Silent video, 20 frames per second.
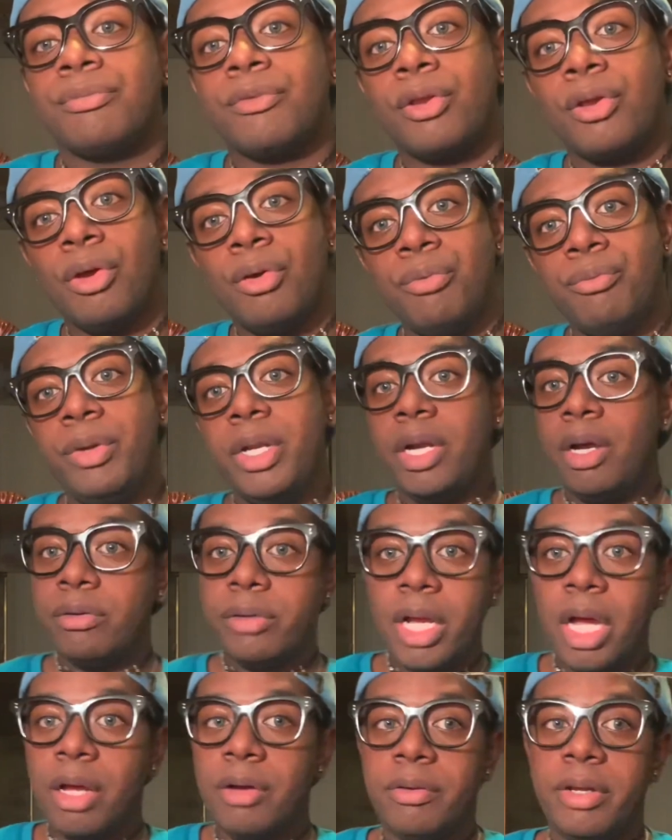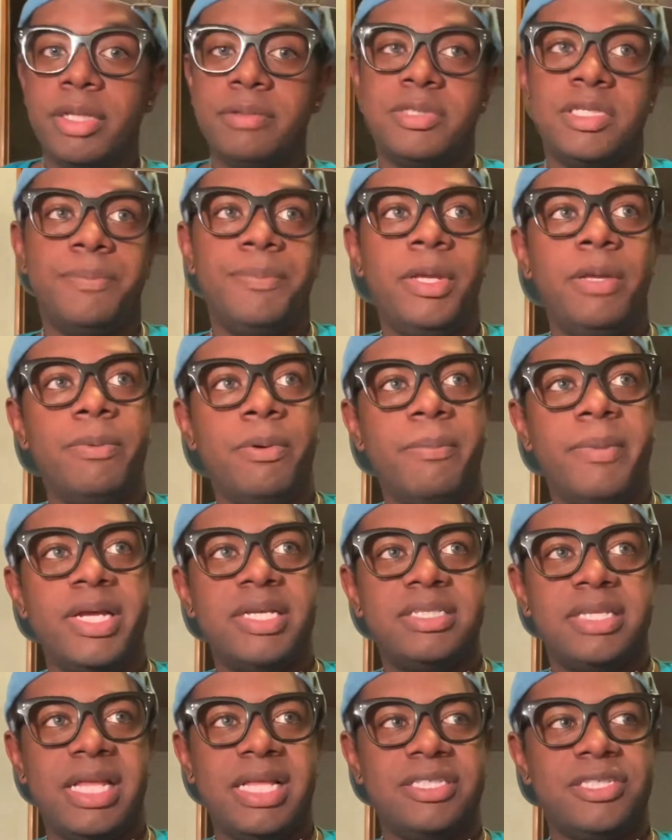We don't know. And some people might
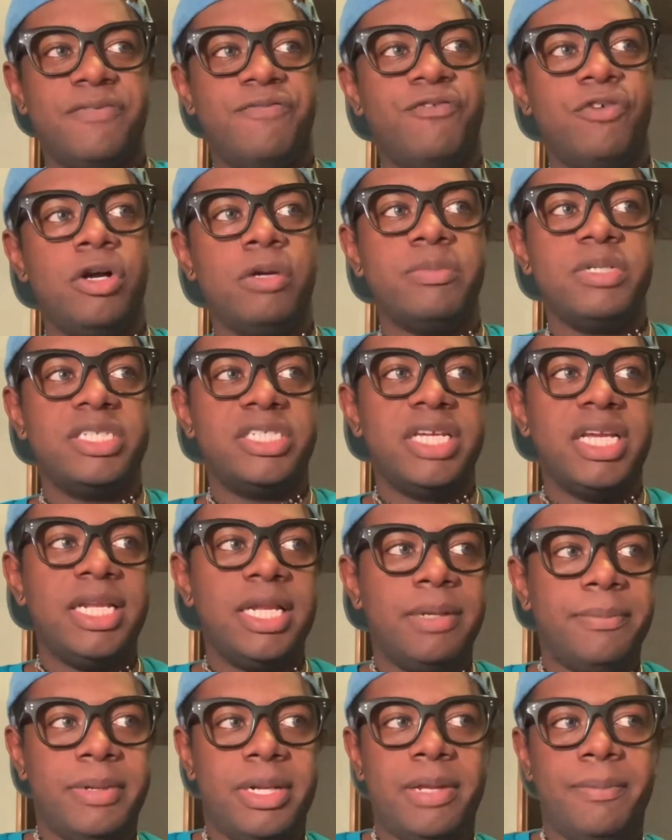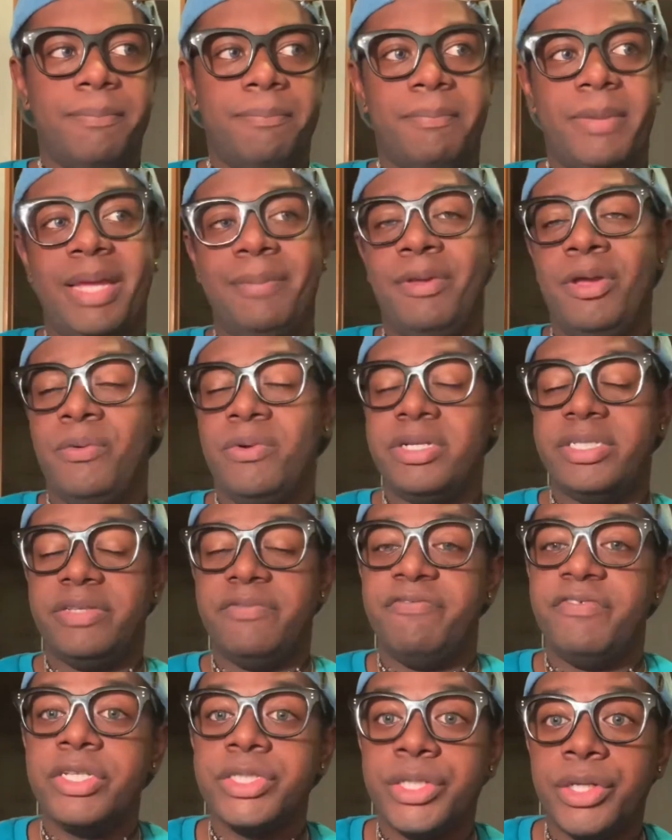say it's a form of cheating, but maybe it
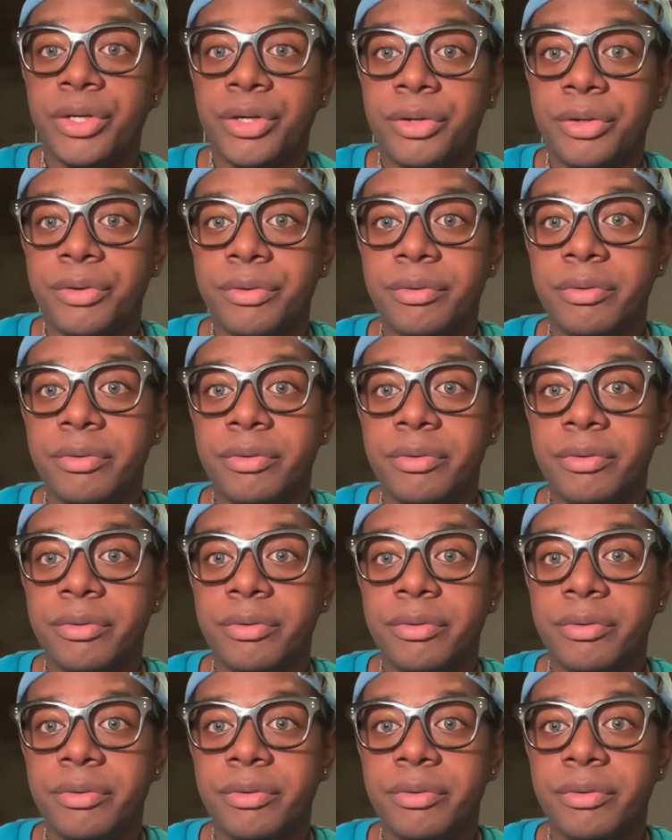wasn't physical.